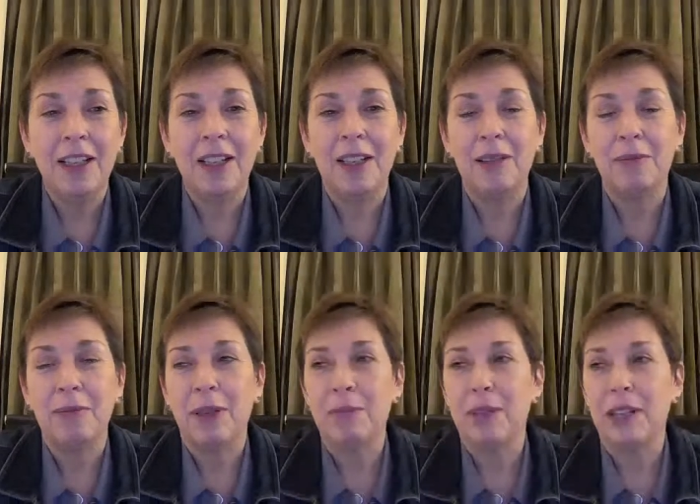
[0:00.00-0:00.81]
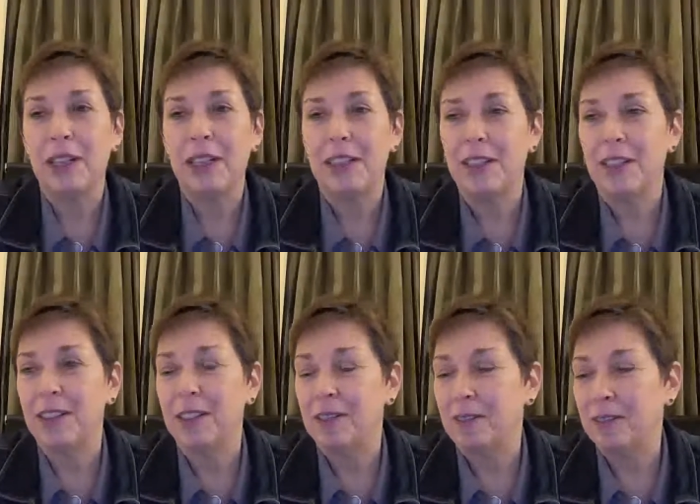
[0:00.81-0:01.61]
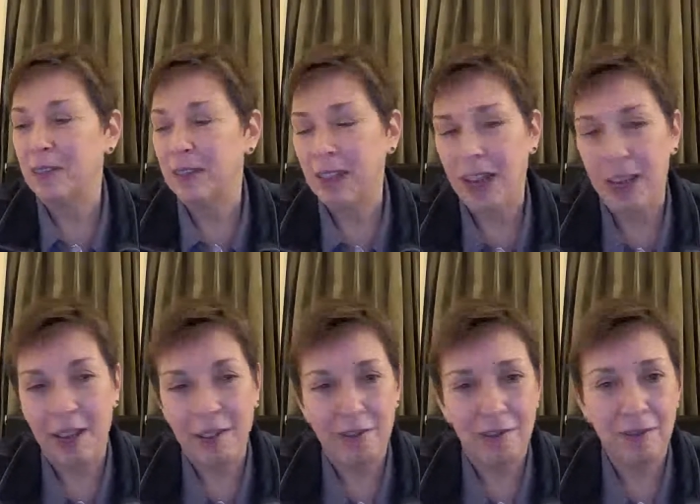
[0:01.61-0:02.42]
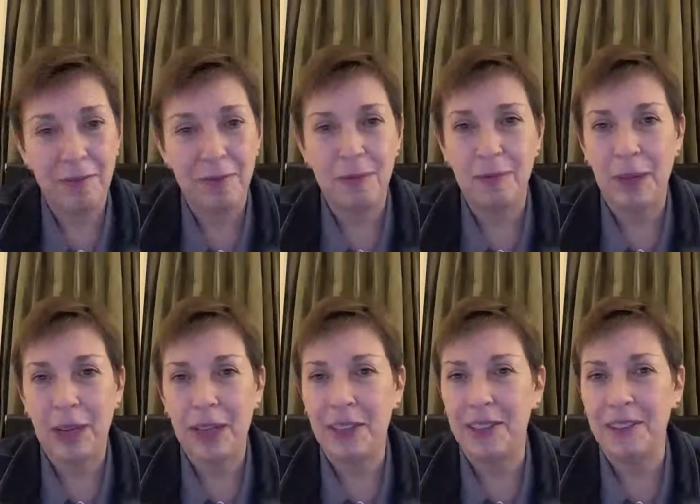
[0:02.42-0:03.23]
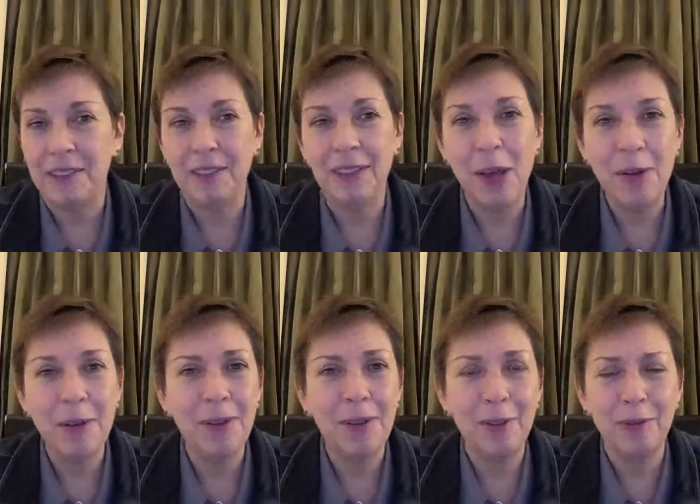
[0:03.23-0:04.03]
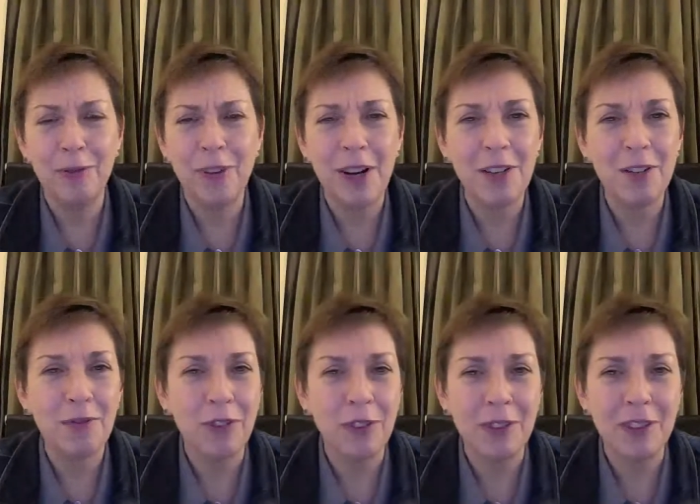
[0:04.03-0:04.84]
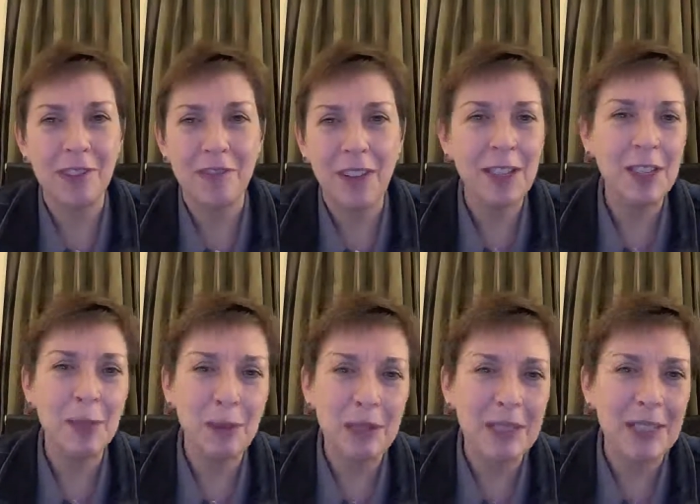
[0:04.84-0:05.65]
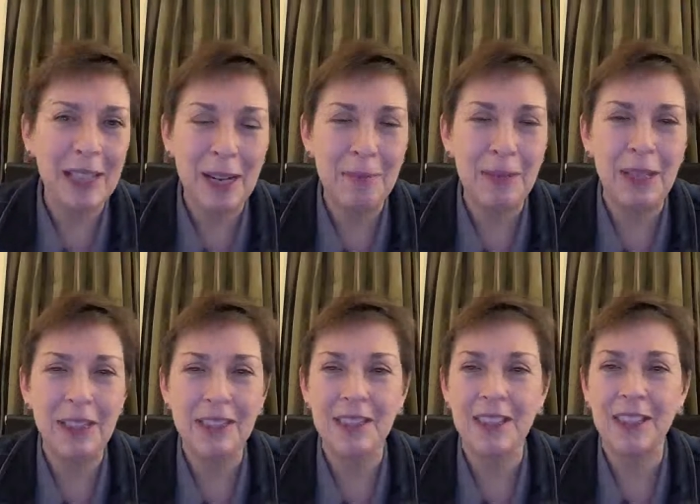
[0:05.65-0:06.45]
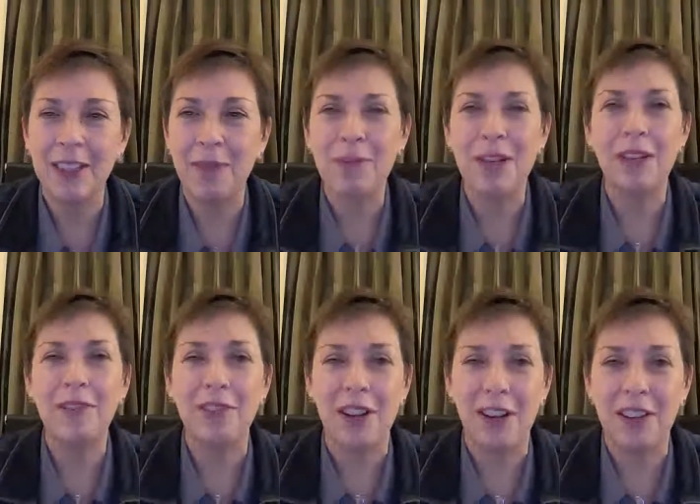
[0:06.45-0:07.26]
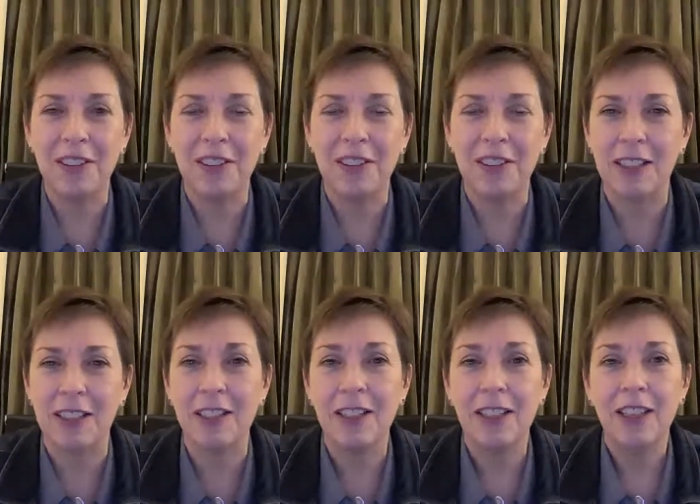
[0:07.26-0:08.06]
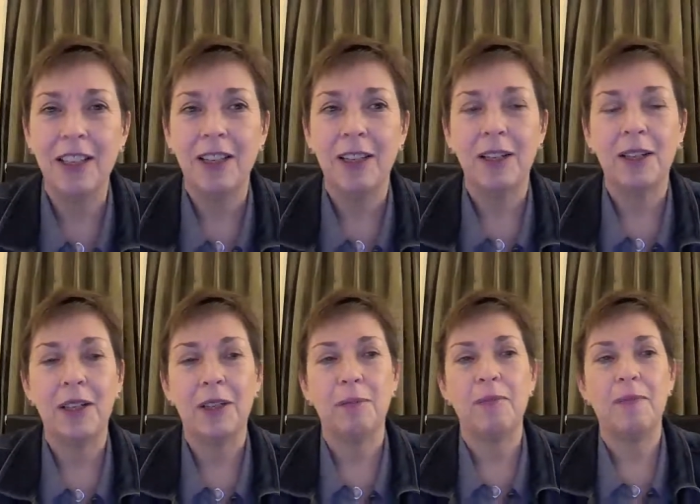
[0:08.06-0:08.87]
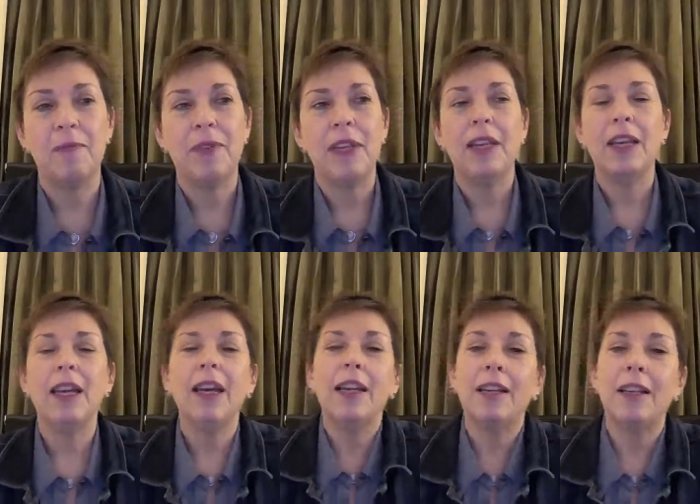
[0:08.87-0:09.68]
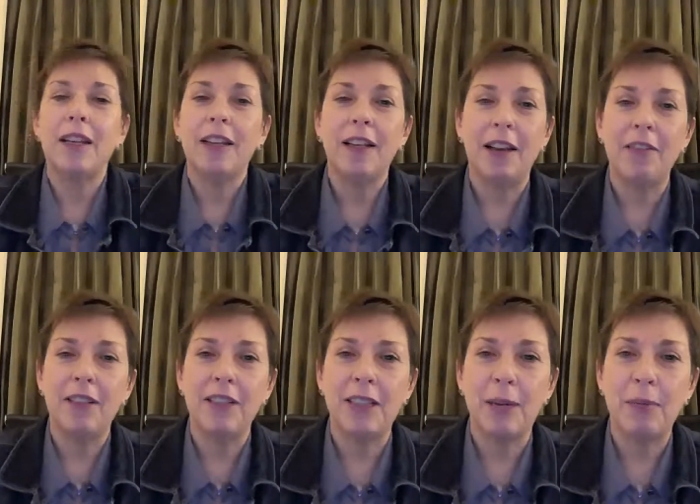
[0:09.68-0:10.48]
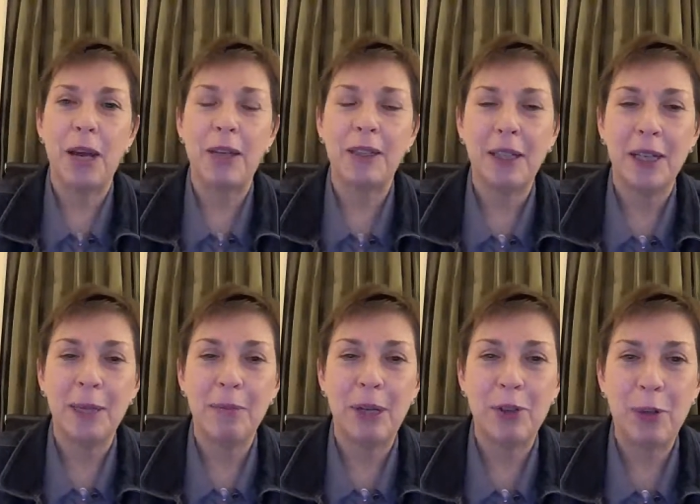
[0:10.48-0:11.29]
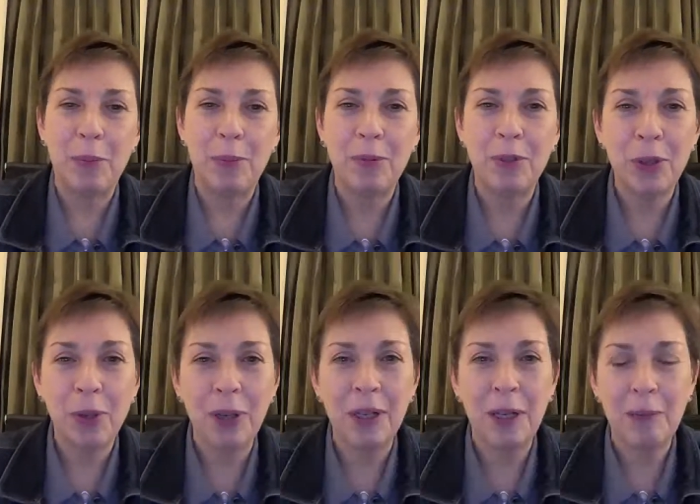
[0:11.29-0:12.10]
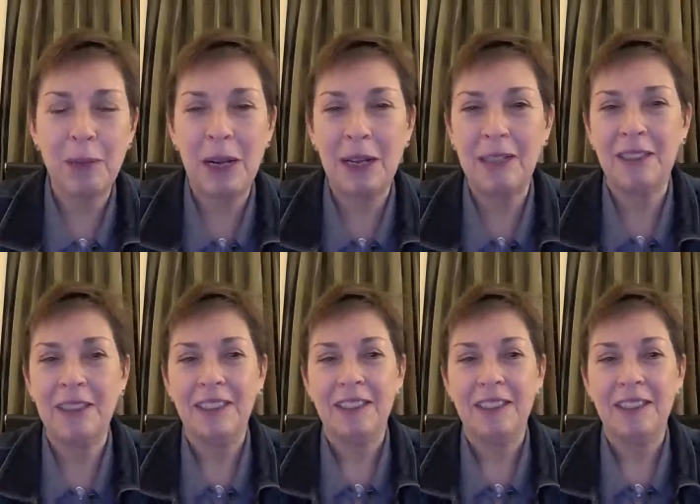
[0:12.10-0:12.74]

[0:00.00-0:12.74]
Um, I'm ready to have my local fresh fruits and vegetables that I miss. You know, I'm ready for all the things. Um, and and obviously, I'm not cutting my trip short. I'm not